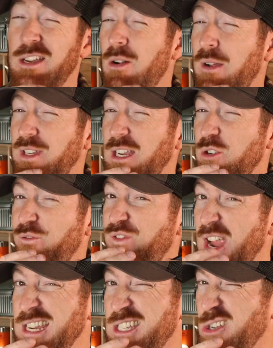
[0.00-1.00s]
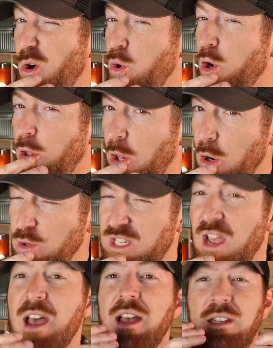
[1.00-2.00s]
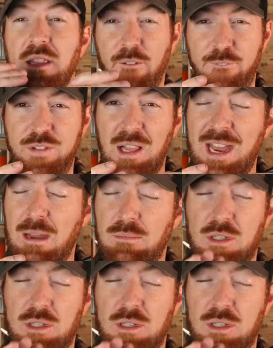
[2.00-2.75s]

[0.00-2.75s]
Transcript: You don't have to get your face so close to the flame.